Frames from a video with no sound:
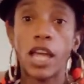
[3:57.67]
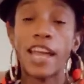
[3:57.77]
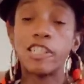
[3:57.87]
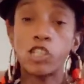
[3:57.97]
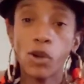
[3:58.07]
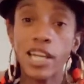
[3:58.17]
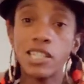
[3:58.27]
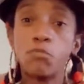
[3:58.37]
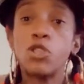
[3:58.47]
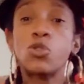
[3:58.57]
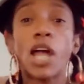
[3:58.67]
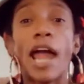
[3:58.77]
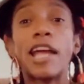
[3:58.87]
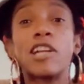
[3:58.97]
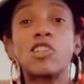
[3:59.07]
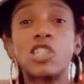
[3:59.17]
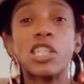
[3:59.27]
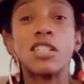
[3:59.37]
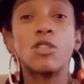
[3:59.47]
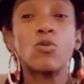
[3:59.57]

and transmute that energy to